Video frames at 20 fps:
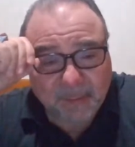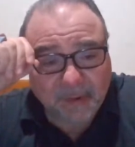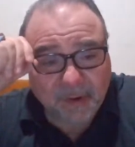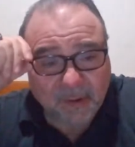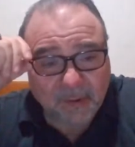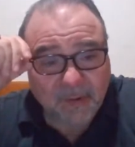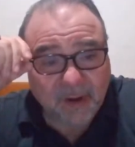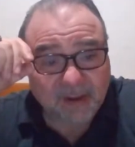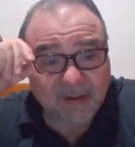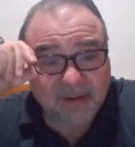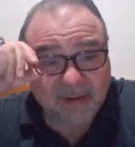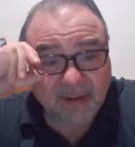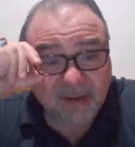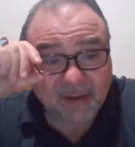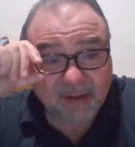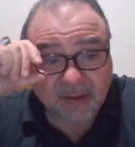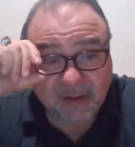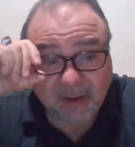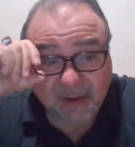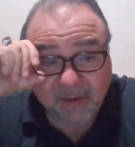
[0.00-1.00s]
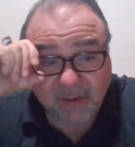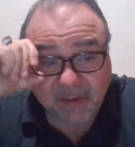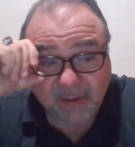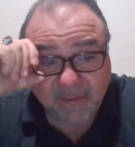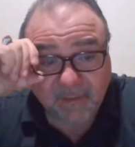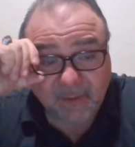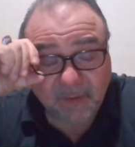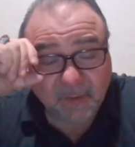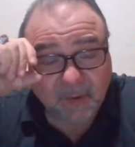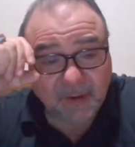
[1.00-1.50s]
Pro Wrestling. So
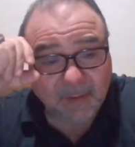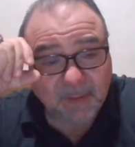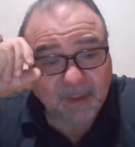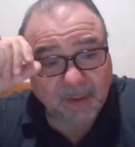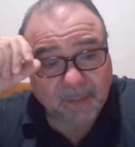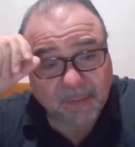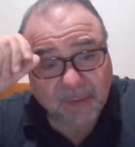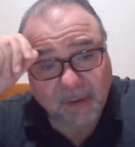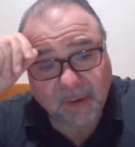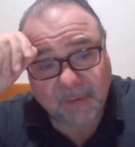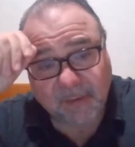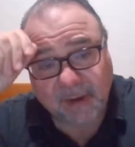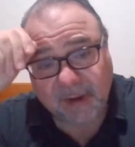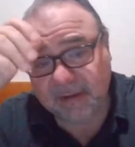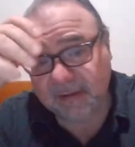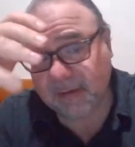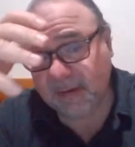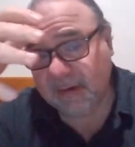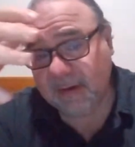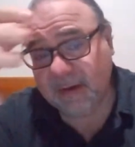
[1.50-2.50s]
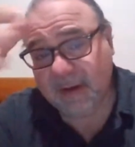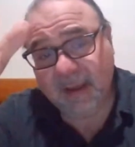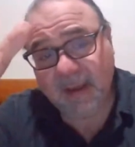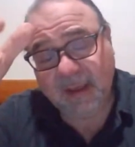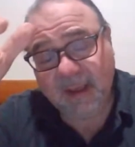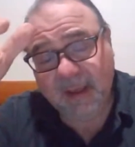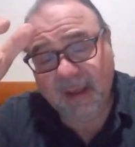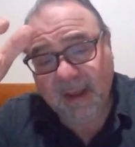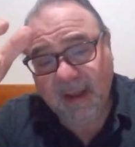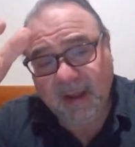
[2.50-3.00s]
if you want to be a pro wrestler,
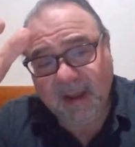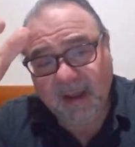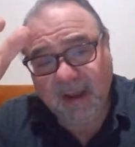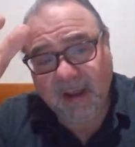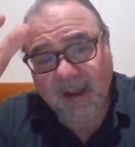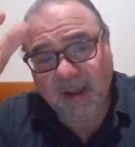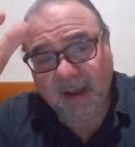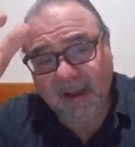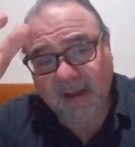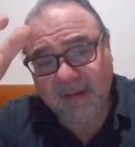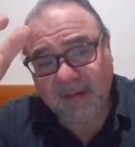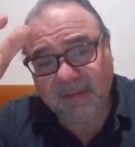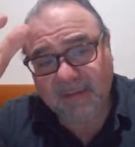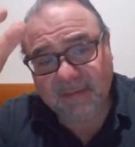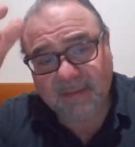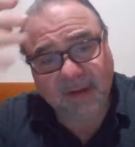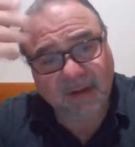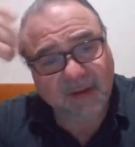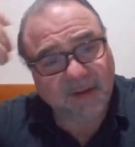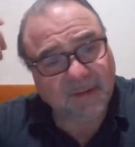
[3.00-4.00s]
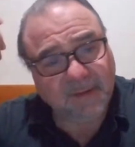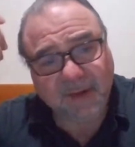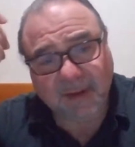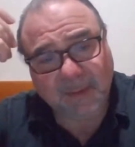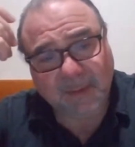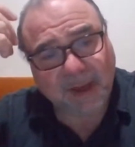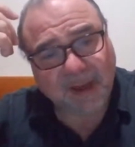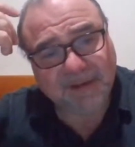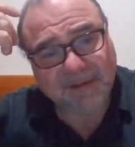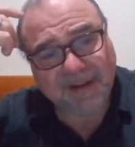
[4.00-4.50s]
you know,
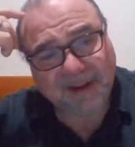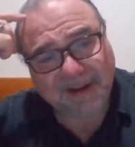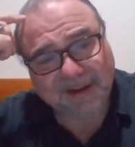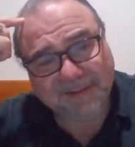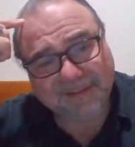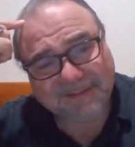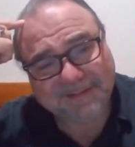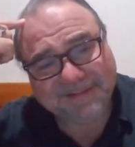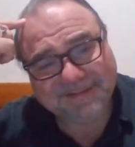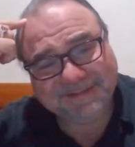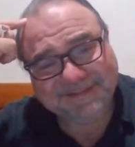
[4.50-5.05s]
come on down.